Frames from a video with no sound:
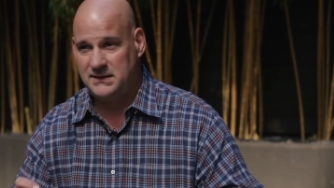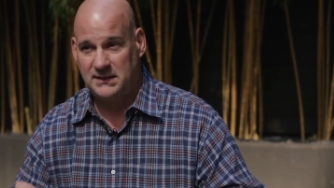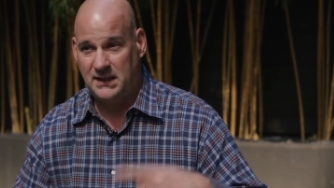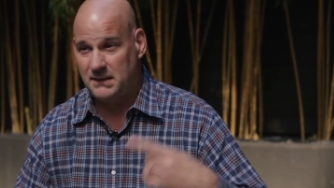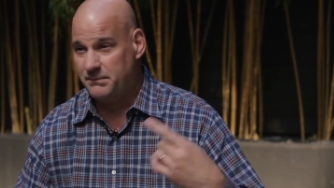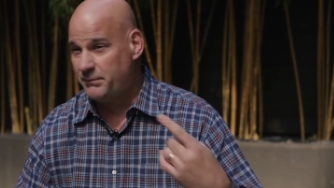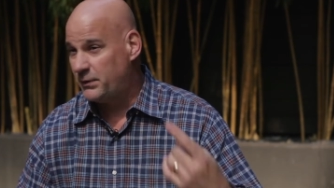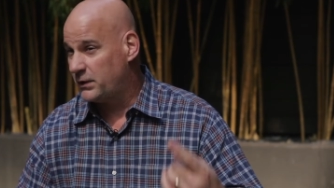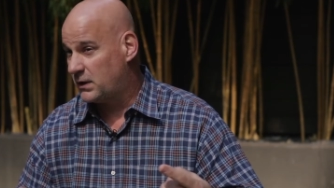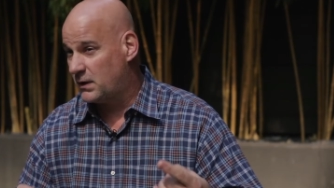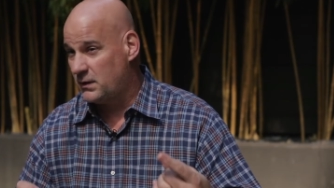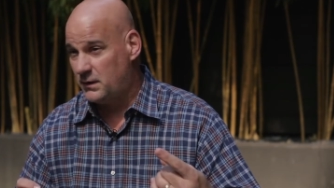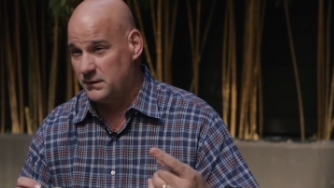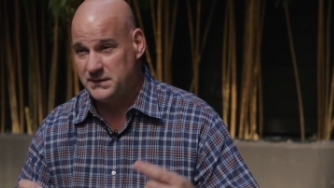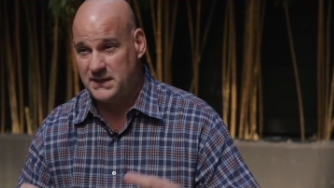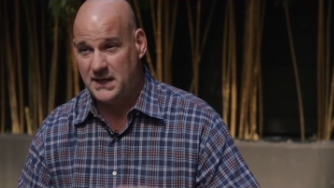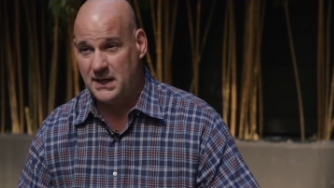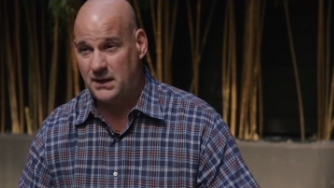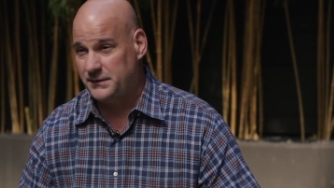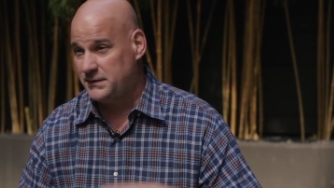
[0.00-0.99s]
Did they book a
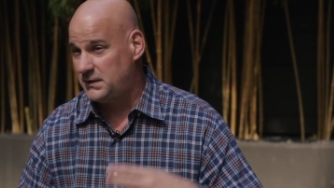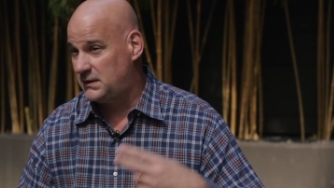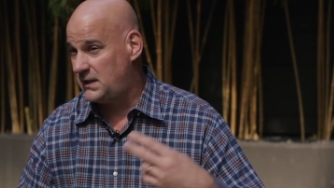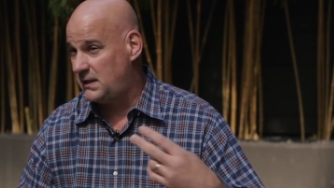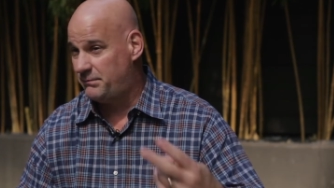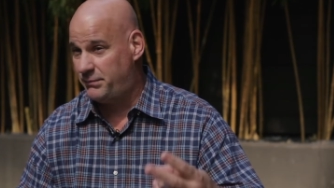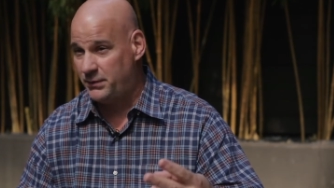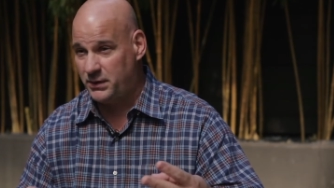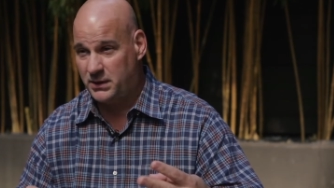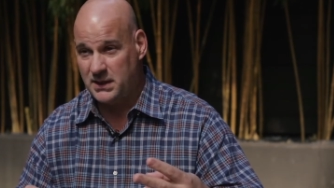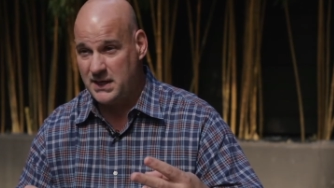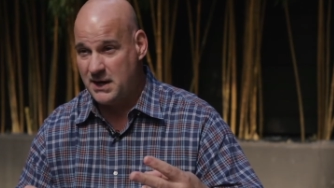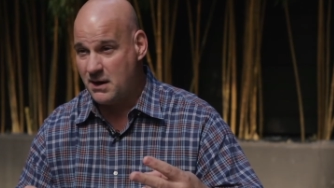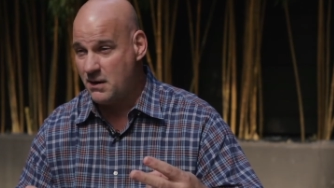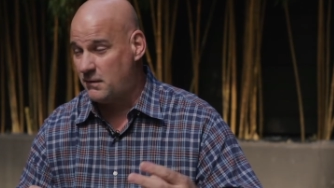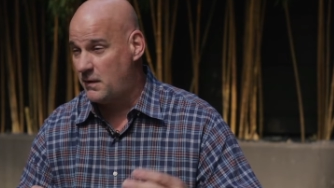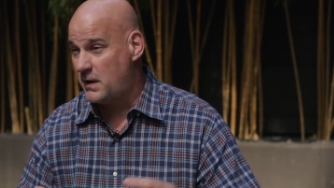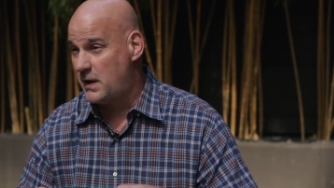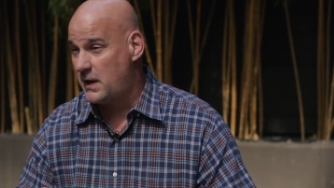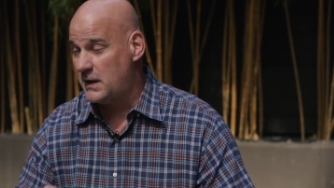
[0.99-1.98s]
hotel? Did they book an
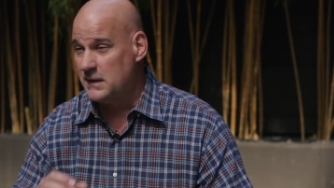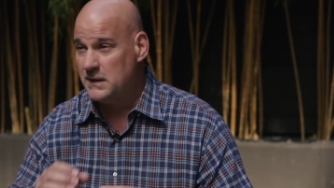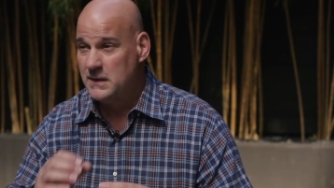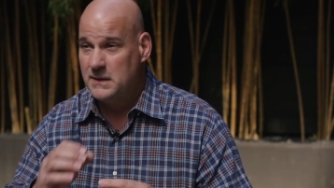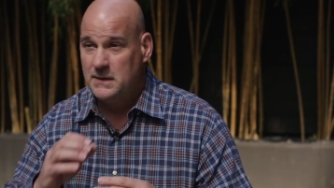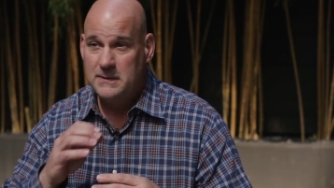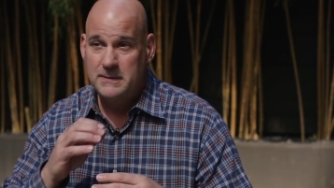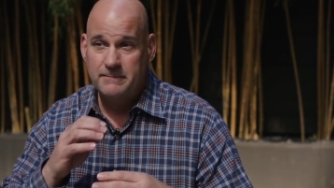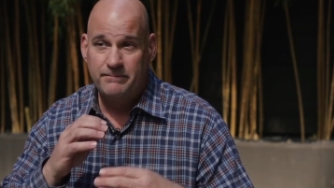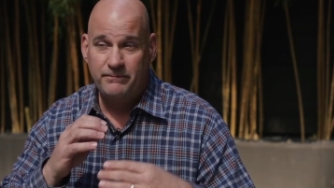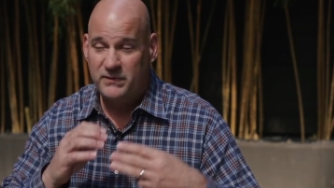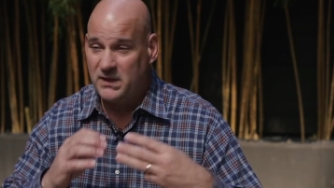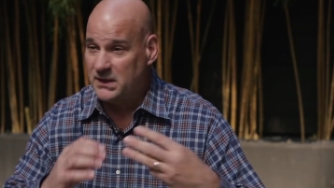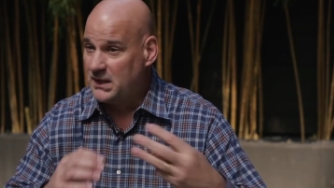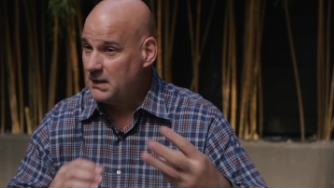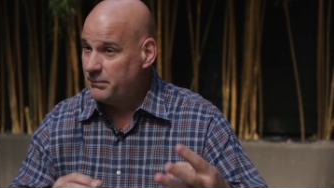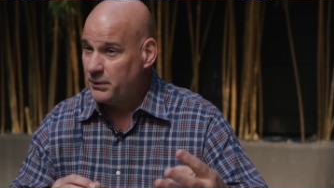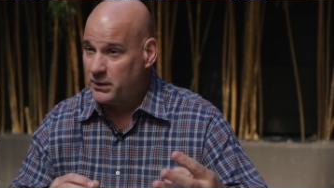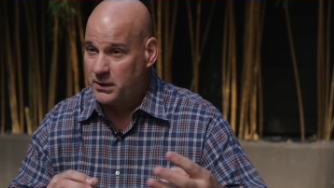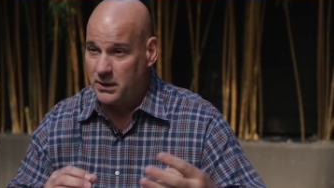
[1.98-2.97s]
airline?
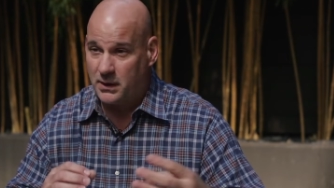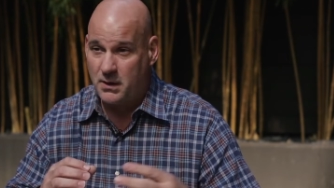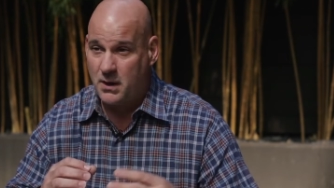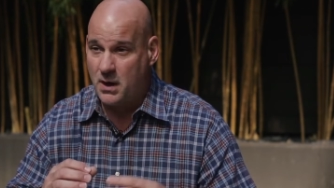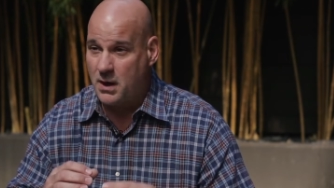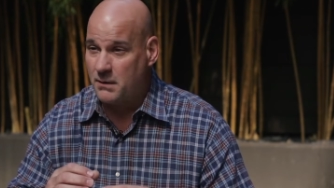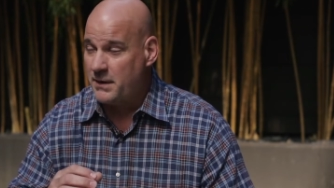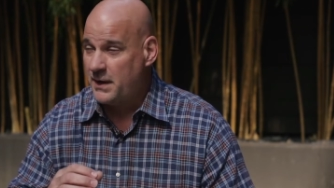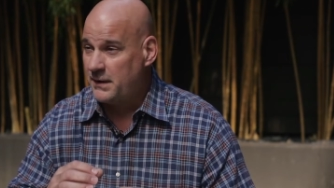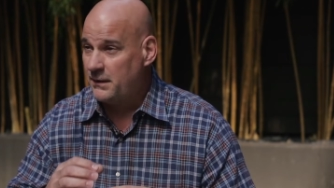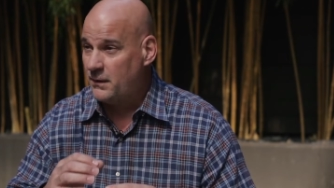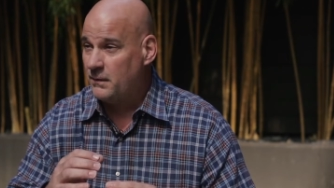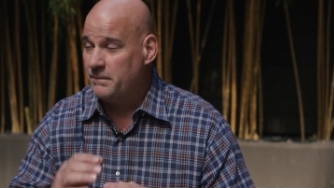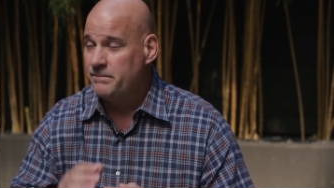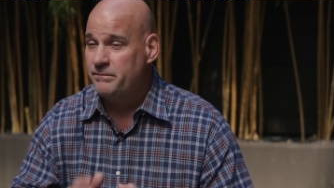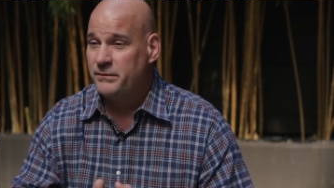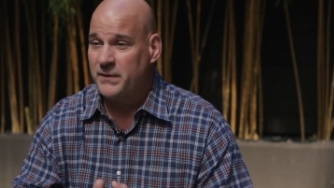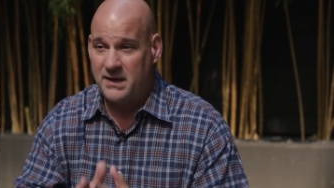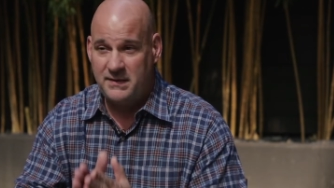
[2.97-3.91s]
Did they book a car rental?